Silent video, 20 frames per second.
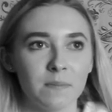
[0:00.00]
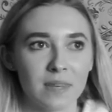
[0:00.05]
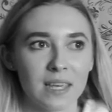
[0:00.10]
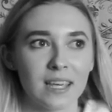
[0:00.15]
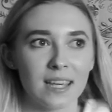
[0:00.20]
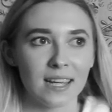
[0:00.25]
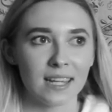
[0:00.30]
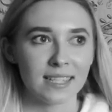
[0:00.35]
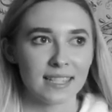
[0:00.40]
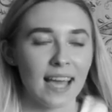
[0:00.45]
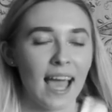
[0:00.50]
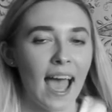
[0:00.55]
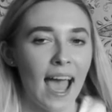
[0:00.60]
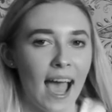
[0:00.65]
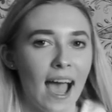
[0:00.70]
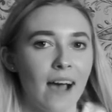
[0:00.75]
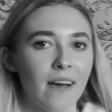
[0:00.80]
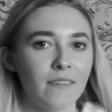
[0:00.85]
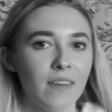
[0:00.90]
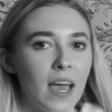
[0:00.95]
me to
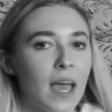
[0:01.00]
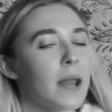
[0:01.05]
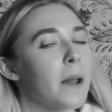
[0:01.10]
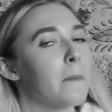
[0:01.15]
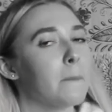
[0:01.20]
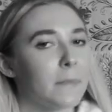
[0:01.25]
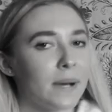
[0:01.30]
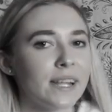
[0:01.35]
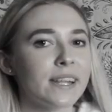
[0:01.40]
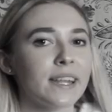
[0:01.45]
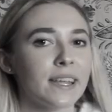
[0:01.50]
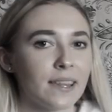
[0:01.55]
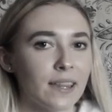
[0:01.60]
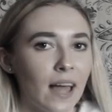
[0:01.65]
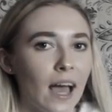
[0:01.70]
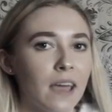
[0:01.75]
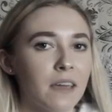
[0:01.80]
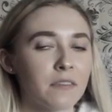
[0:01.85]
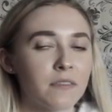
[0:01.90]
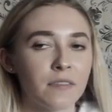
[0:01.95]
have an abundant
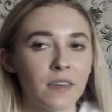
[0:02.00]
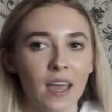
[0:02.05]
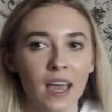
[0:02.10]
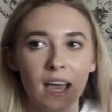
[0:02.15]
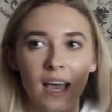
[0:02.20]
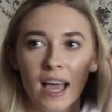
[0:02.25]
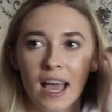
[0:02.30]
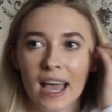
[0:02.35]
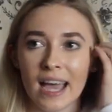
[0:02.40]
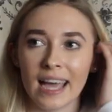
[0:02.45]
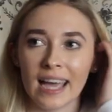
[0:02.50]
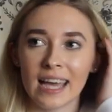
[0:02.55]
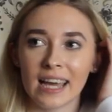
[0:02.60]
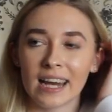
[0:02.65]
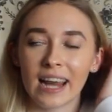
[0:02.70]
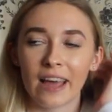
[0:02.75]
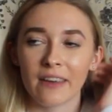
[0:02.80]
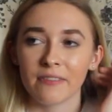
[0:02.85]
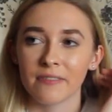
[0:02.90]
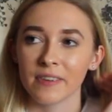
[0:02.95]
life,
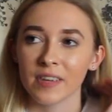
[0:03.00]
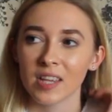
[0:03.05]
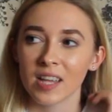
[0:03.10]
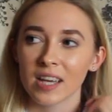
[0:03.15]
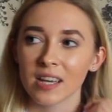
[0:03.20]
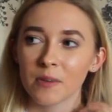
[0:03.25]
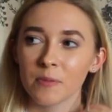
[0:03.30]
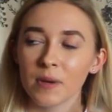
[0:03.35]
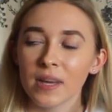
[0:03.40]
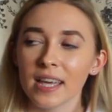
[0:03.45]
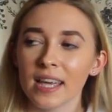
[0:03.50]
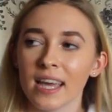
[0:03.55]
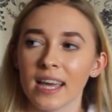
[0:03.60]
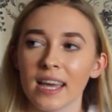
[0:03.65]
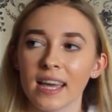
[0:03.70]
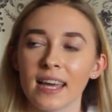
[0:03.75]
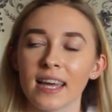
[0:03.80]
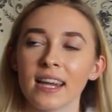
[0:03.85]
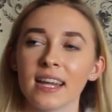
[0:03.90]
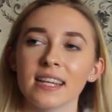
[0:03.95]
and I feel like we
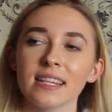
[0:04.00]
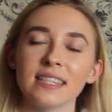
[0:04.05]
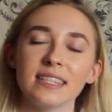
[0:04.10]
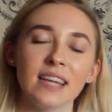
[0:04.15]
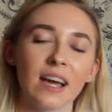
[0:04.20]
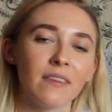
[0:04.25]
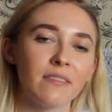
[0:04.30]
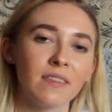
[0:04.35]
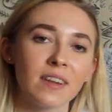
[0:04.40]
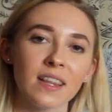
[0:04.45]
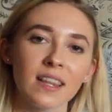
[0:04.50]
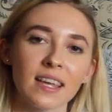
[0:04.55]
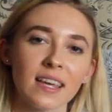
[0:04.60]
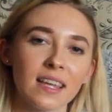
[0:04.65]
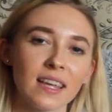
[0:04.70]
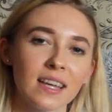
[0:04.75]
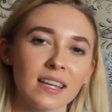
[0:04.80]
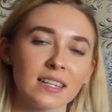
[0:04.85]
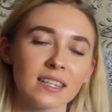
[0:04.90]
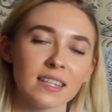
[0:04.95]
can
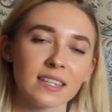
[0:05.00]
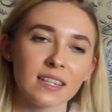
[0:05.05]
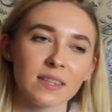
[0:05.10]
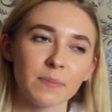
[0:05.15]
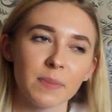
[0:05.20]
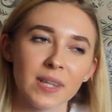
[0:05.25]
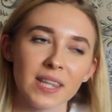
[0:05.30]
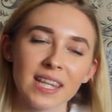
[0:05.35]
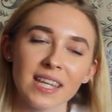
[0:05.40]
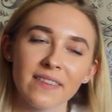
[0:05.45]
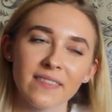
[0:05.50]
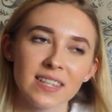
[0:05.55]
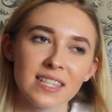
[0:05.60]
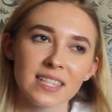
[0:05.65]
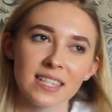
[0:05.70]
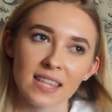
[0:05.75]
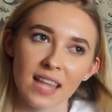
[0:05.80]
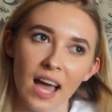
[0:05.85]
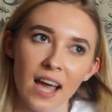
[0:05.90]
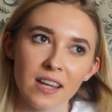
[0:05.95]
definitely believe
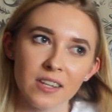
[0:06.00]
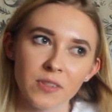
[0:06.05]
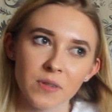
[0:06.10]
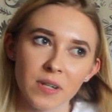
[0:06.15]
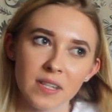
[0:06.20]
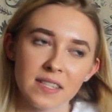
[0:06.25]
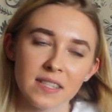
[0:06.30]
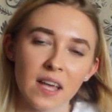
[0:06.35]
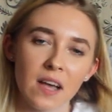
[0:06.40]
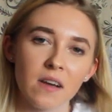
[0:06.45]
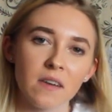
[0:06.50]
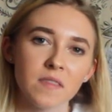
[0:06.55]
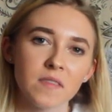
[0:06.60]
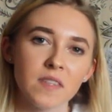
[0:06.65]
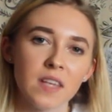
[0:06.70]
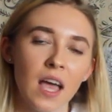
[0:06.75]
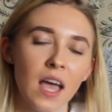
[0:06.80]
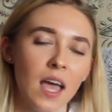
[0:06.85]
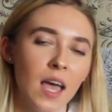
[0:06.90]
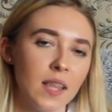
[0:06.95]
this lie to
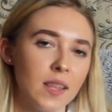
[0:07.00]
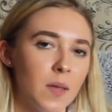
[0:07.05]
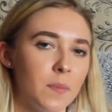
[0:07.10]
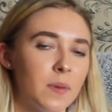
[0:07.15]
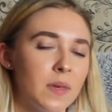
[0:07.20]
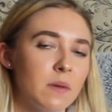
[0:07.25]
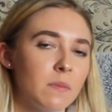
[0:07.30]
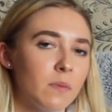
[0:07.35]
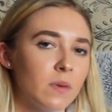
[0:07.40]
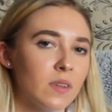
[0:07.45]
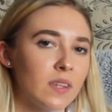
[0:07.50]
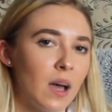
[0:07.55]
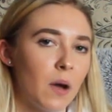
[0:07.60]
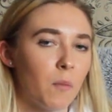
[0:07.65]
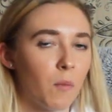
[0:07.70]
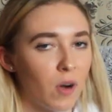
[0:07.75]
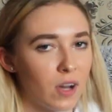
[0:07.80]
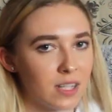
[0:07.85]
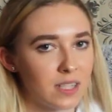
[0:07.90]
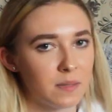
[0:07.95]
ourselves, the people that
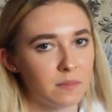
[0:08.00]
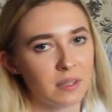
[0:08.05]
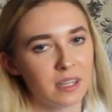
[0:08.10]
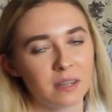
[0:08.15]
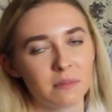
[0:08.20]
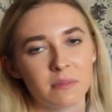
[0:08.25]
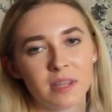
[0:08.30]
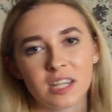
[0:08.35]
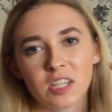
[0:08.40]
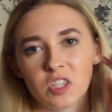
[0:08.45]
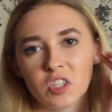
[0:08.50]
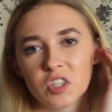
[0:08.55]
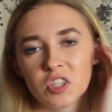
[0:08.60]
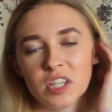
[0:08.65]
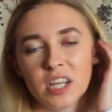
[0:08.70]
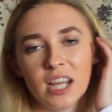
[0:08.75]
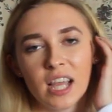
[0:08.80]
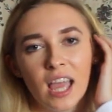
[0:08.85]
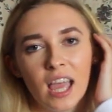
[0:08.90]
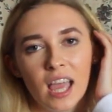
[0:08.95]
want to be in
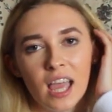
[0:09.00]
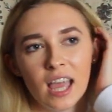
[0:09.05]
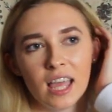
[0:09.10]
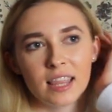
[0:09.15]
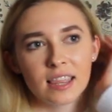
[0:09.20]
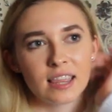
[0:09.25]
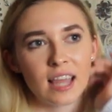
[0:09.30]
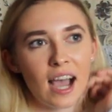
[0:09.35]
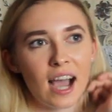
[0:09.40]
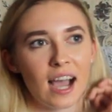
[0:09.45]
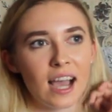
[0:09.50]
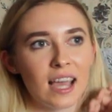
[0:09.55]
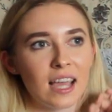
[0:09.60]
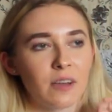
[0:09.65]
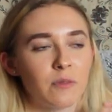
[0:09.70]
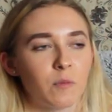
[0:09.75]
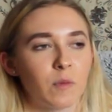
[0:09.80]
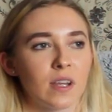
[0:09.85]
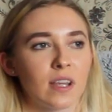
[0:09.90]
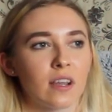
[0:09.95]
ministry, that
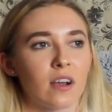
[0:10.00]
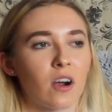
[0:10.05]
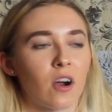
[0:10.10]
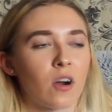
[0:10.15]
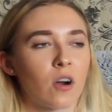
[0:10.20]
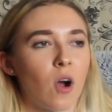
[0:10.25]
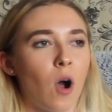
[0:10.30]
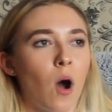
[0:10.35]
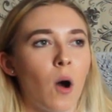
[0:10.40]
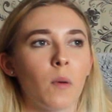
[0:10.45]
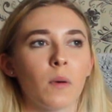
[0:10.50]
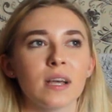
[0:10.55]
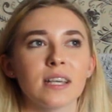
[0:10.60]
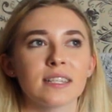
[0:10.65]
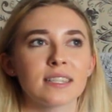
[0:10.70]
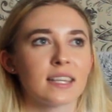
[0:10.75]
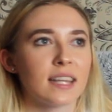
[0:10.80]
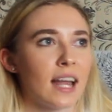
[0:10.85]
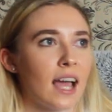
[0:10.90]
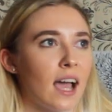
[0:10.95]
we are
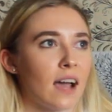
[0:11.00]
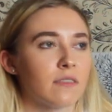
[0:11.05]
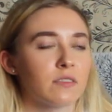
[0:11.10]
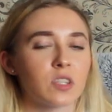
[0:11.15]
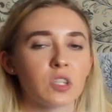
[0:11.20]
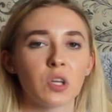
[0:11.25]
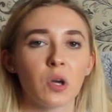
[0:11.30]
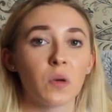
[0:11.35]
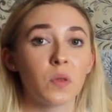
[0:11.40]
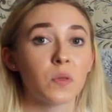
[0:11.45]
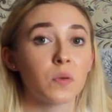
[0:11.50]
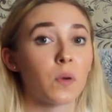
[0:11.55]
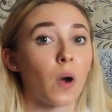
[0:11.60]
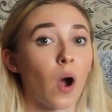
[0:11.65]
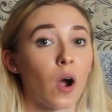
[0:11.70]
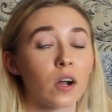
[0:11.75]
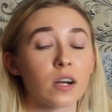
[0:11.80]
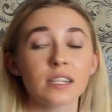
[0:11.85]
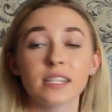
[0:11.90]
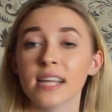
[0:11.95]
always going to have to go through
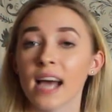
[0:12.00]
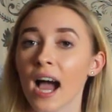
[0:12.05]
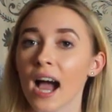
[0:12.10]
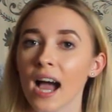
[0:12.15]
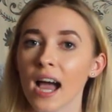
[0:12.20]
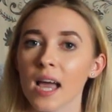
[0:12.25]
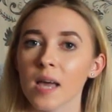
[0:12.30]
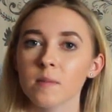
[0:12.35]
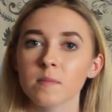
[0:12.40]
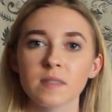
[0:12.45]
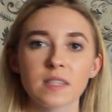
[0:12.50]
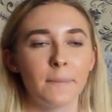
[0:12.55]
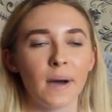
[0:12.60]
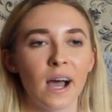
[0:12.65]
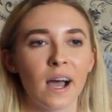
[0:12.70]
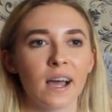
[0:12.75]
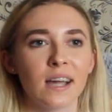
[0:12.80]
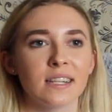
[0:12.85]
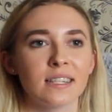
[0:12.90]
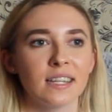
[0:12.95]
hard times,
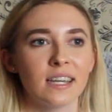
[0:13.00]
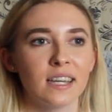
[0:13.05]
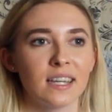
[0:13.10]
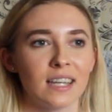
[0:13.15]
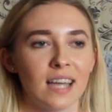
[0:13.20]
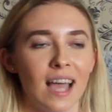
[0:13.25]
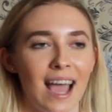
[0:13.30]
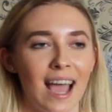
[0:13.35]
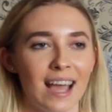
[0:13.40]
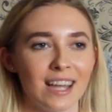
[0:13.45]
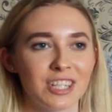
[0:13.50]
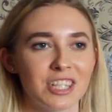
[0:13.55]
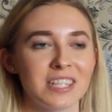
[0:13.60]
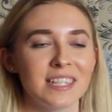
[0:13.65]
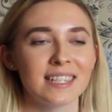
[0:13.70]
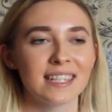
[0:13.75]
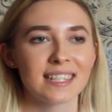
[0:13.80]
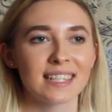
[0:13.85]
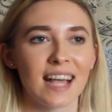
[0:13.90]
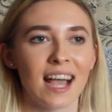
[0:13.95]
but
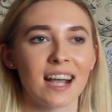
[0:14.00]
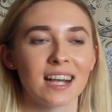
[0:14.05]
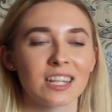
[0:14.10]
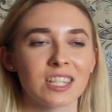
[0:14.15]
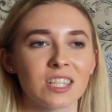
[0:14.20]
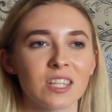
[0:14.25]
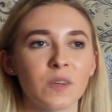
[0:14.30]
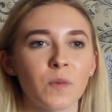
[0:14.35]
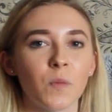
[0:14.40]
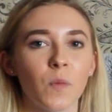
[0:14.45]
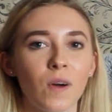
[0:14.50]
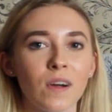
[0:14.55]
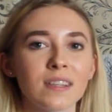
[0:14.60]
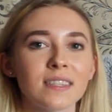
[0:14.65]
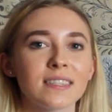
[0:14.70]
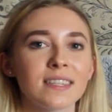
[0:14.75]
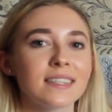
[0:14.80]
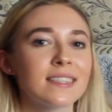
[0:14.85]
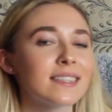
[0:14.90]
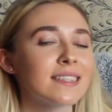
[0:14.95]
Jesus actually
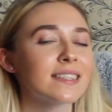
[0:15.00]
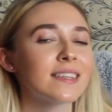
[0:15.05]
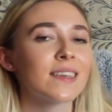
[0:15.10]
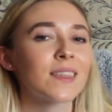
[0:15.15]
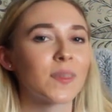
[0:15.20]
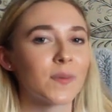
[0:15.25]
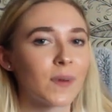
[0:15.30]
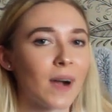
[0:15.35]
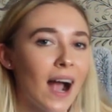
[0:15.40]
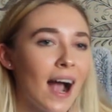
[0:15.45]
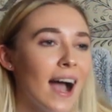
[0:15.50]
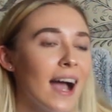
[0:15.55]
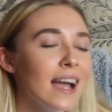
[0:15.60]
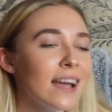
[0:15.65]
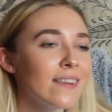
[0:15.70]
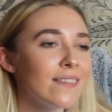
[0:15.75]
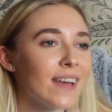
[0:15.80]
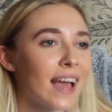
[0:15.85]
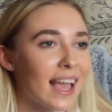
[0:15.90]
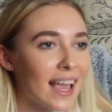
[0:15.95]
wants us to
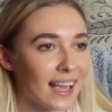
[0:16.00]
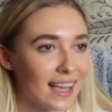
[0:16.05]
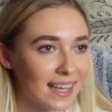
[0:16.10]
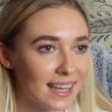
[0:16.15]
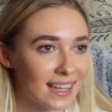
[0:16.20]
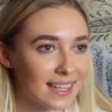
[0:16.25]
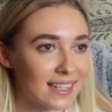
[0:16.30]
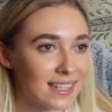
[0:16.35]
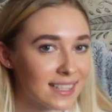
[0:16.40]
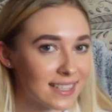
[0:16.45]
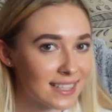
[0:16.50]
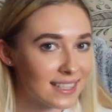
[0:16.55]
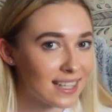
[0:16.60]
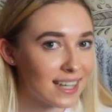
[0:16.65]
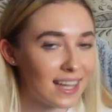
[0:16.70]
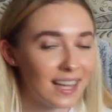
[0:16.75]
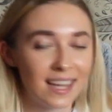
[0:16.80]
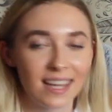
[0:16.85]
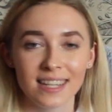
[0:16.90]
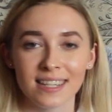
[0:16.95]
thrive and
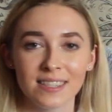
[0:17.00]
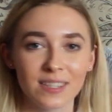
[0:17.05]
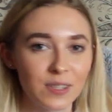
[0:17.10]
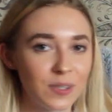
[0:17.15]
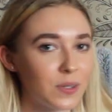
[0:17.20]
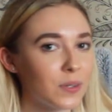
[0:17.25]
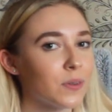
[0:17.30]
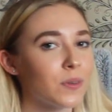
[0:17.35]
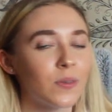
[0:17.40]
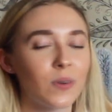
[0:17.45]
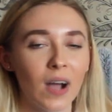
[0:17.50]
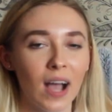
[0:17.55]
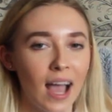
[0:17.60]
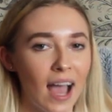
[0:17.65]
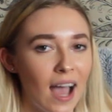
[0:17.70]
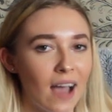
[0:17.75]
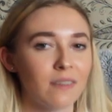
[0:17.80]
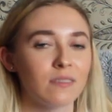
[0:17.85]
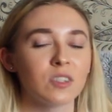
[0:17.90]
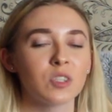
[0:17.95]
to
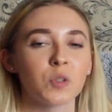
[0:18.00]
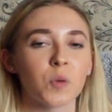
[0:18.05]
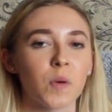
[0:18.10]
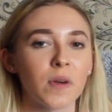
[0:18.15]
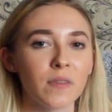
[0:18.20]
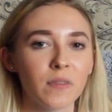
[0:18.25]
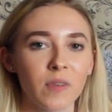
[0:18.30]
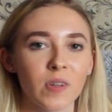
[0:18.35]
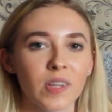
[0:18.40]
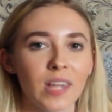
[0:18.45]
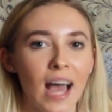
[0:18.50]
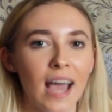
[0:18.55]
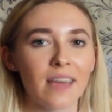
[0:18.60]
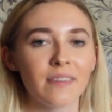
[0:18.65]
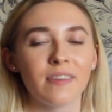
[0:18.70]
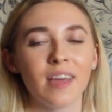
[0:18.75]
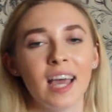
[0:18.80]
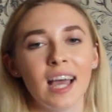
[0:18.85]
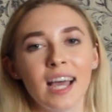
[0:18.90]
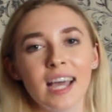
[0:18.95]
have a joyful
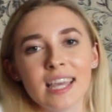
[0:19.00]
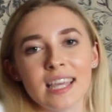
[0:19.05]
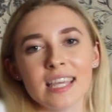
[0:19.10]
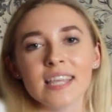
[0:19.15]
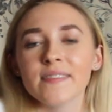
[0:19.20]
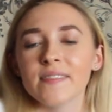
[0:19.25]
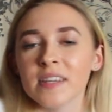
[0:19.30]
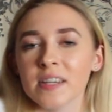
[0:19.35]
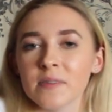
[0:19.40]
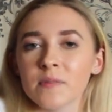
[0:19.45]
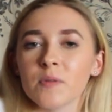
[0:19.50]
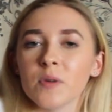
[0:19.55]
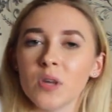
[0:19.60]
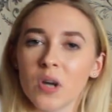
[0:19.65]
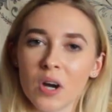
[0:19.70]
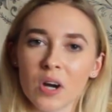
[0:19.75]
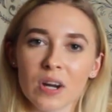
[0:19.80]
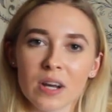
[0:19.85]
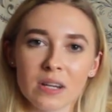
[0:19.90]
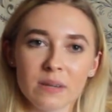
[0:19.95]
life, even if we
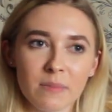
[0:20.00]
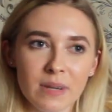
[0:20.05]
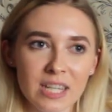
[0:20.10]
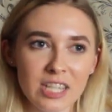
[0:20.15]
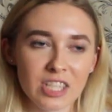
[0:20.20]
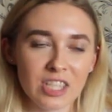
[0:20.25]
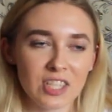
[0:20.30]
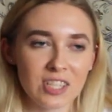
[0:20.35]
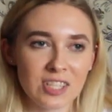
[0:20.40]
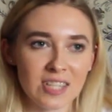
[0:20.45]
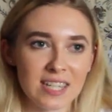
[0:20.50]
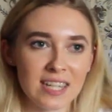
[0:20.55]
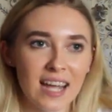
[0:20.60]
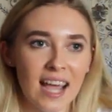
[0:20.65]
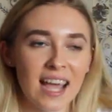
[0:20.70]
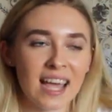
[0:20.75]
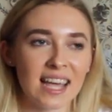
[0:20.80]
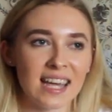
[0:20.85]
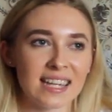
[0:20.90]
are in ministry.